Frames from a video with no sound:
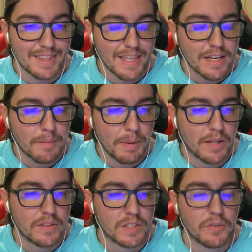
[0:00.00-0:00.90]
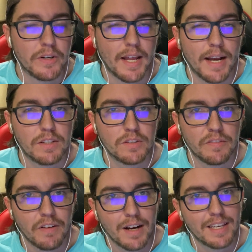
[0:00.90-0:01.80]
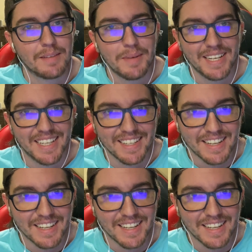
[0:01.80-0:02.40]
think about this for an extra fucking minute.